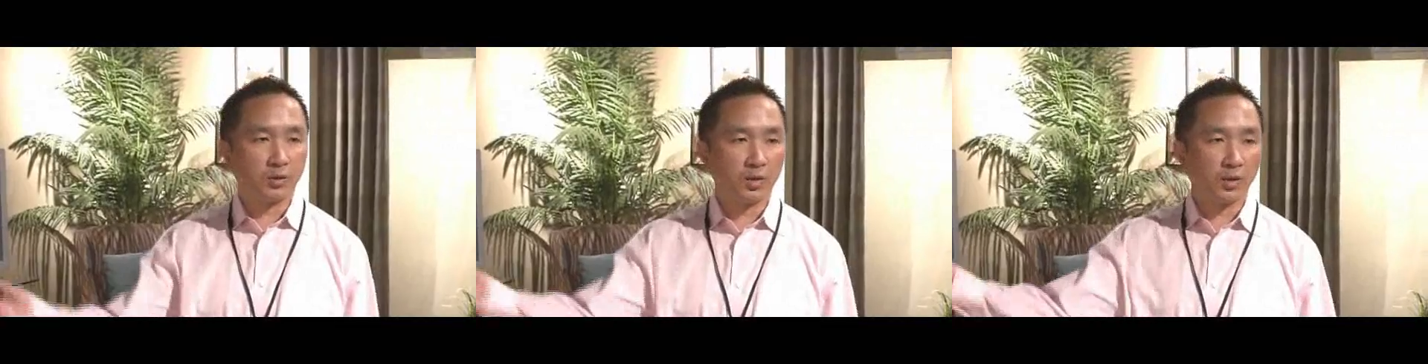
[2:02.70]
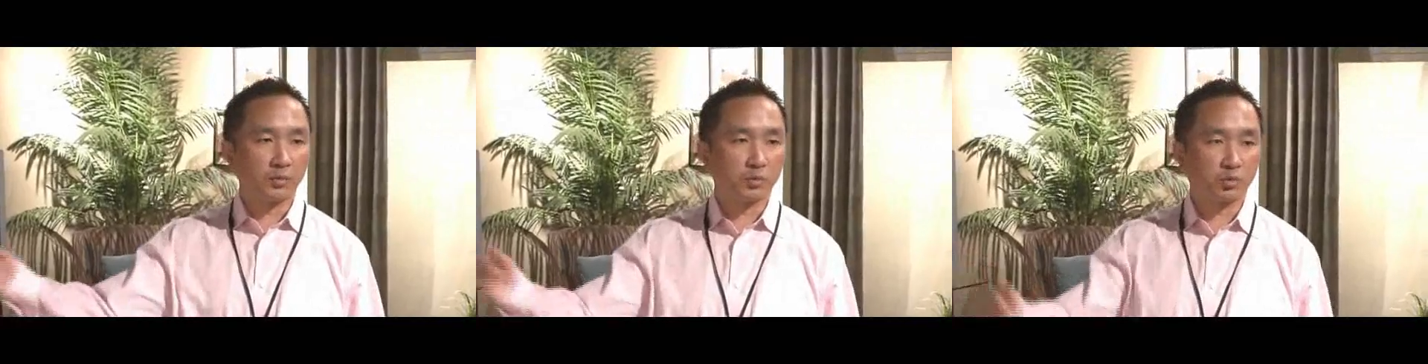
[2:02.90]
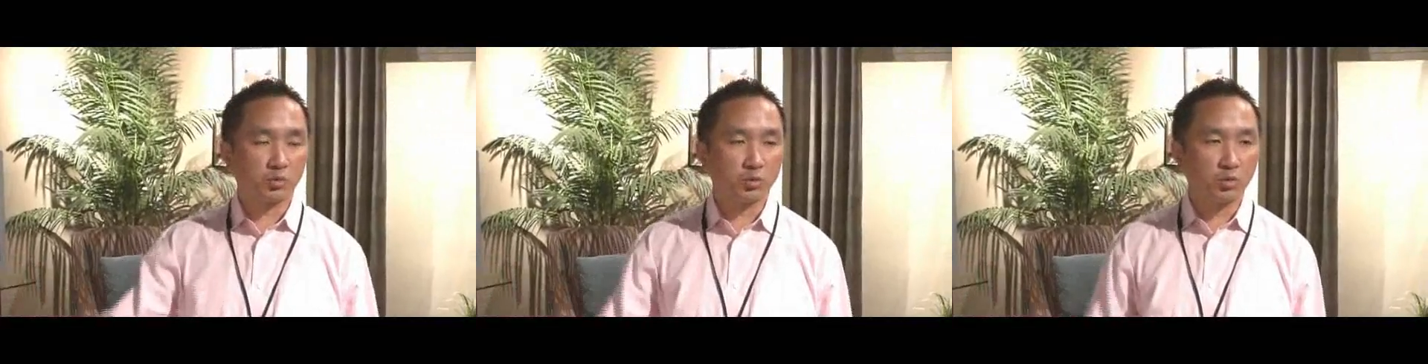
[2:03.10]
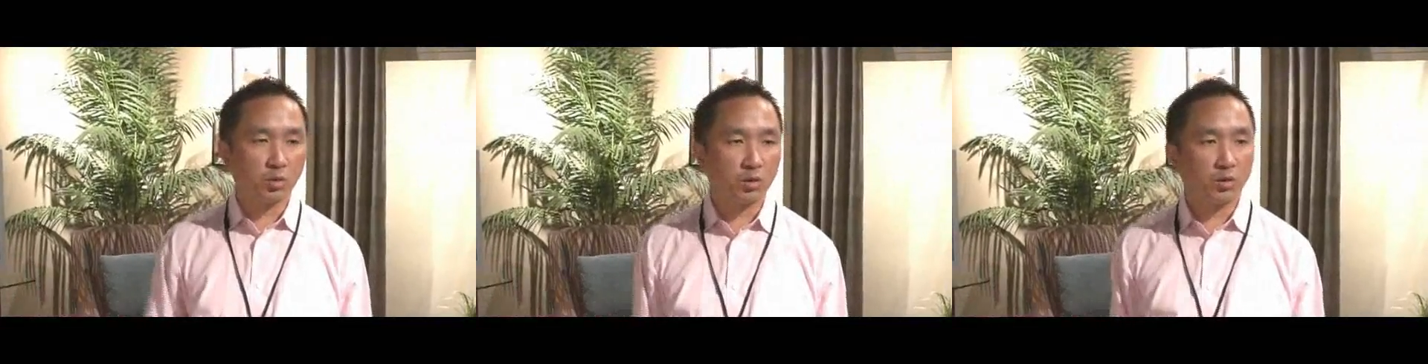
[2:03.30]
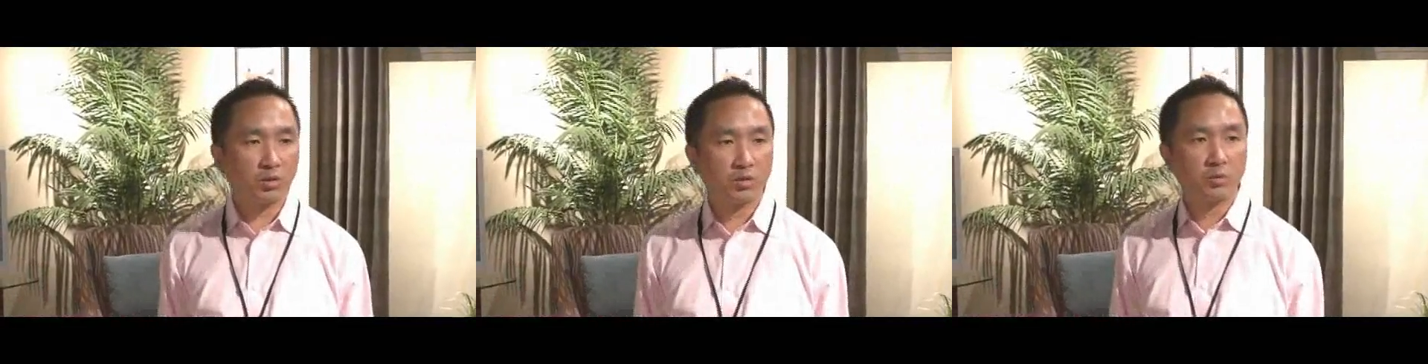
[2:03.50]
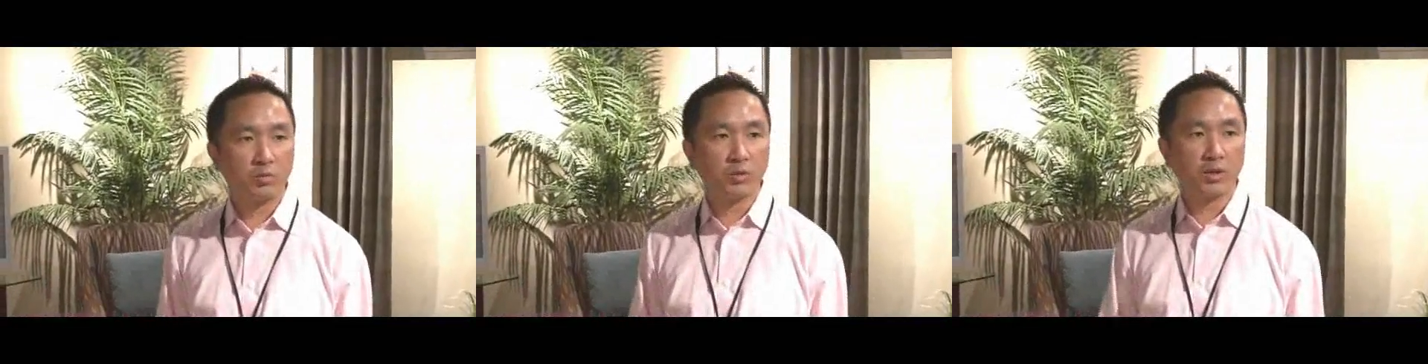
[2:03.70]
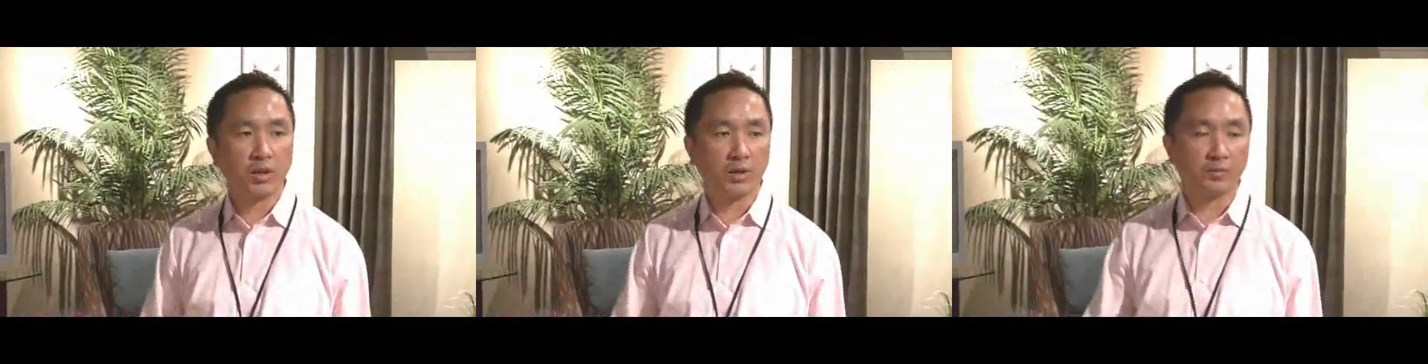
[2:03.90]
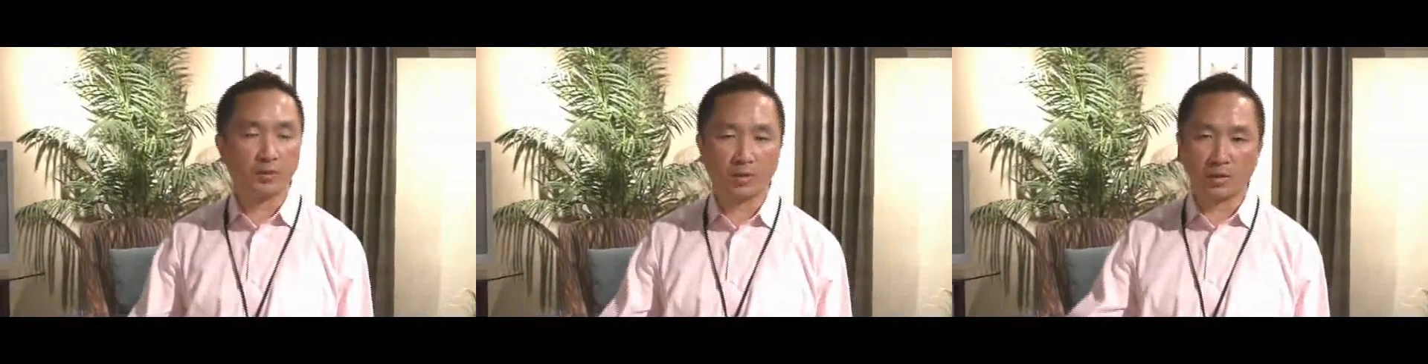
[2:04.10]
we have jewel, we
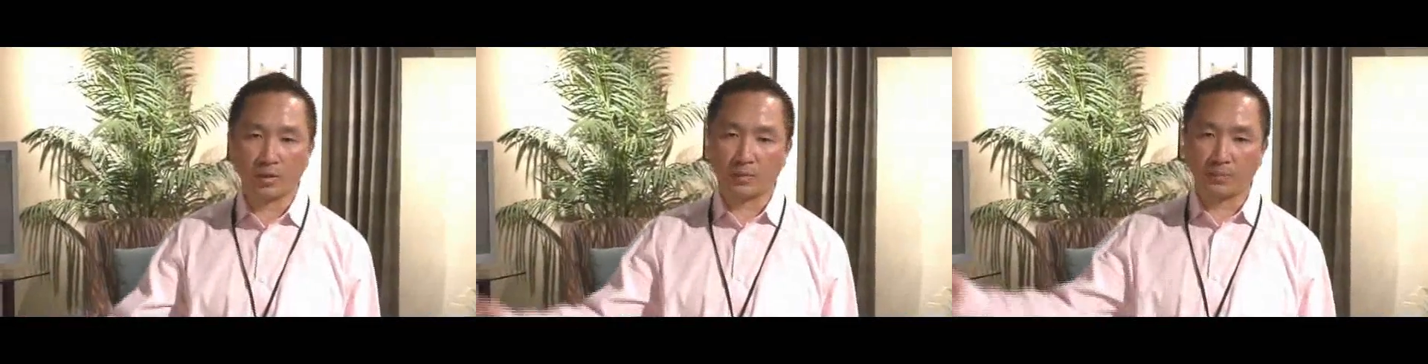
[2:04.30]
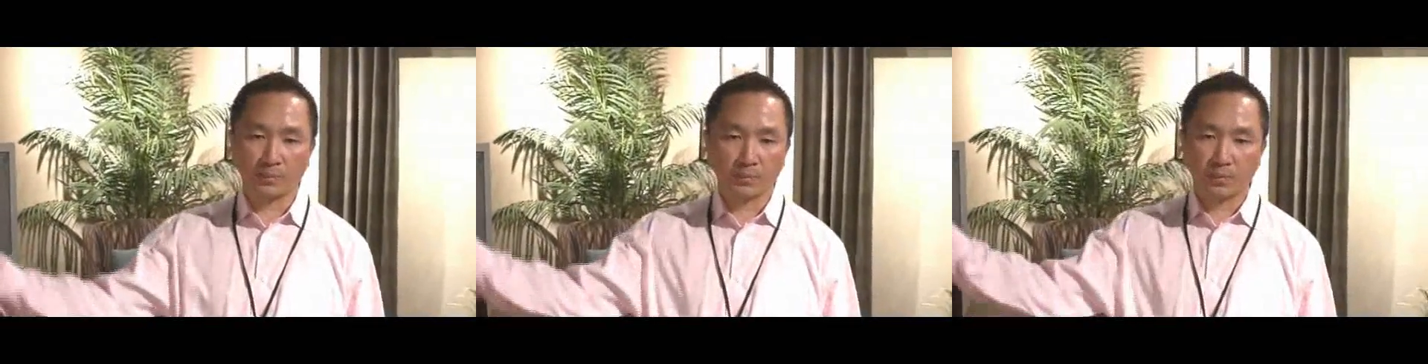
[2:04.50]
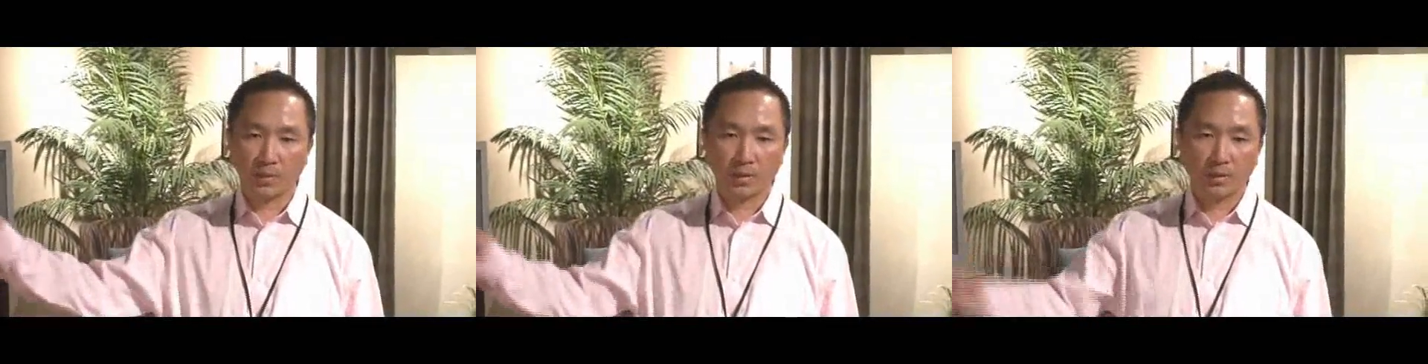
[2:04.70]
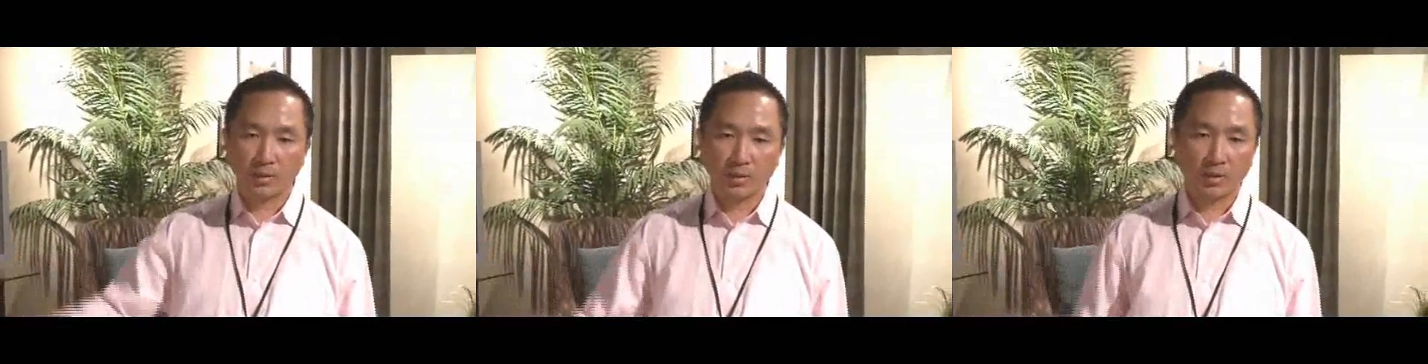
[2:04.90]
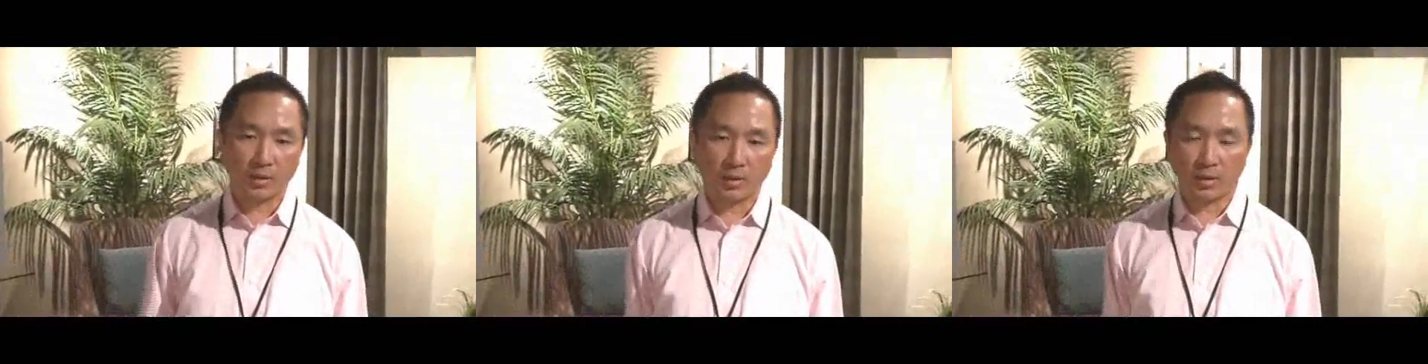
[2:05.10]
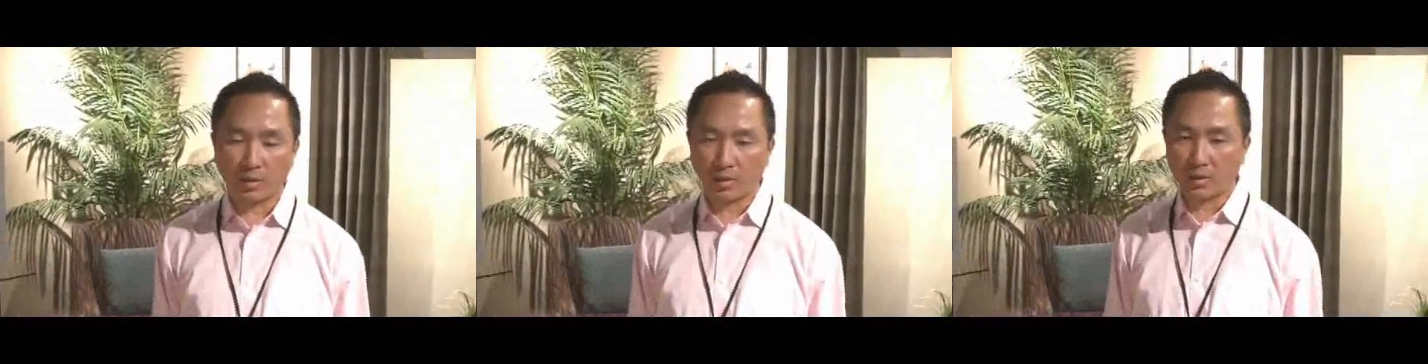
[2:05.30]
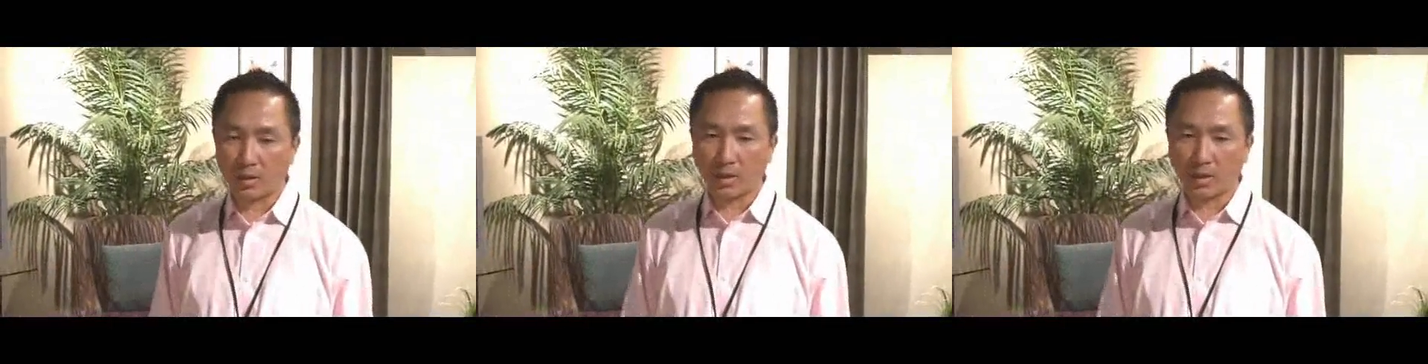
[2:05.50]
have a